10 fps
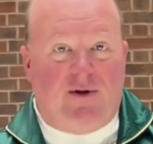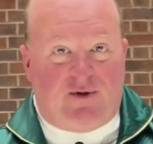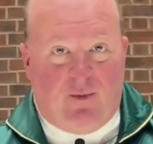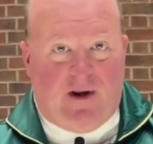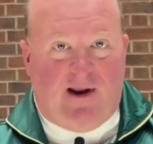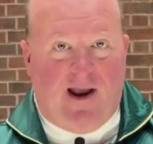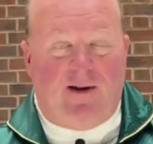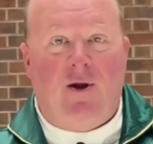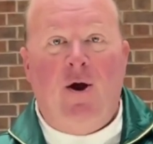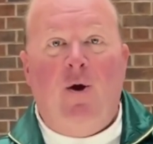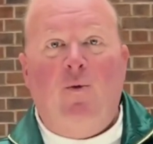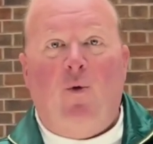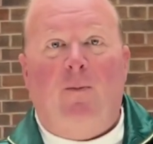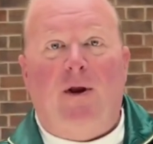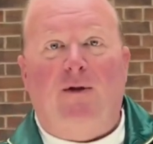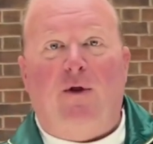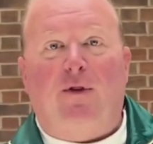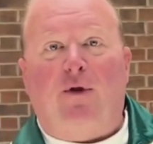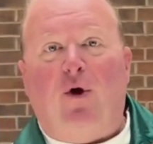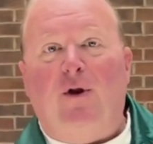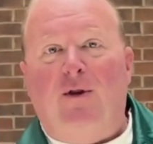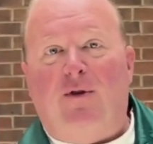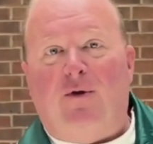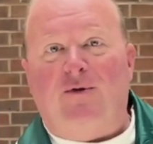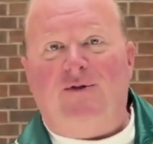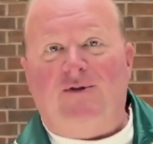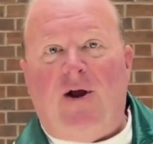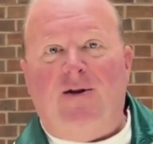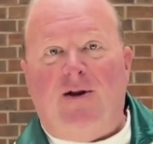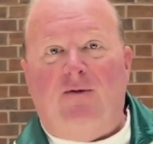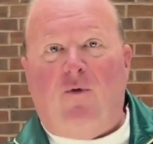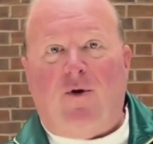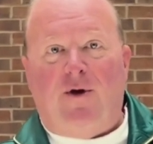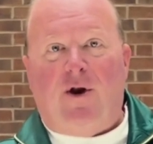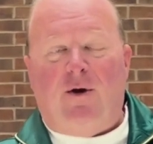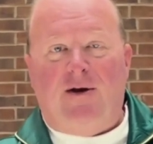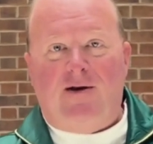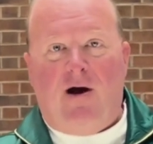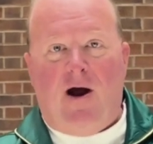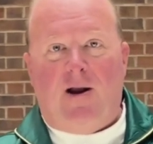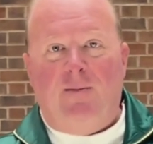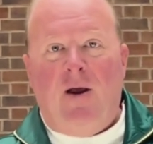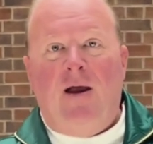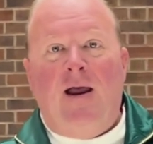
This weekend will be the 33rd Sunday of Ordinary Time.